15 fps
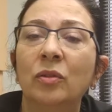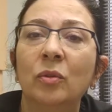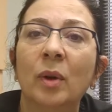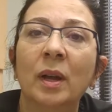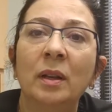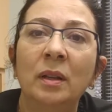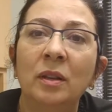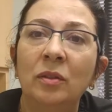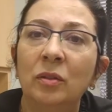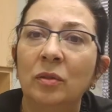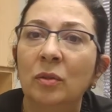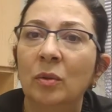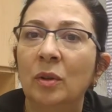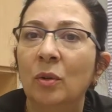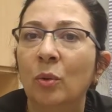Do I need to
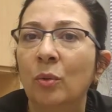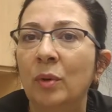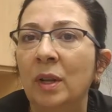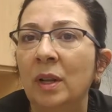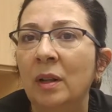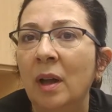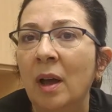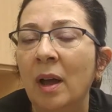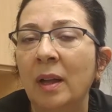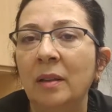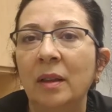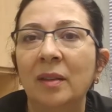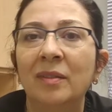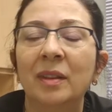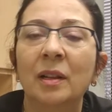do it only at night?
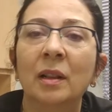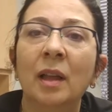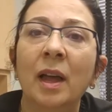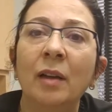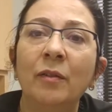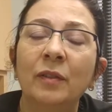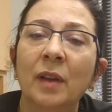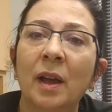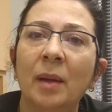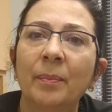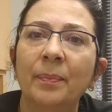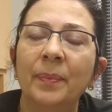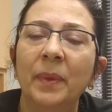Is it lifetime?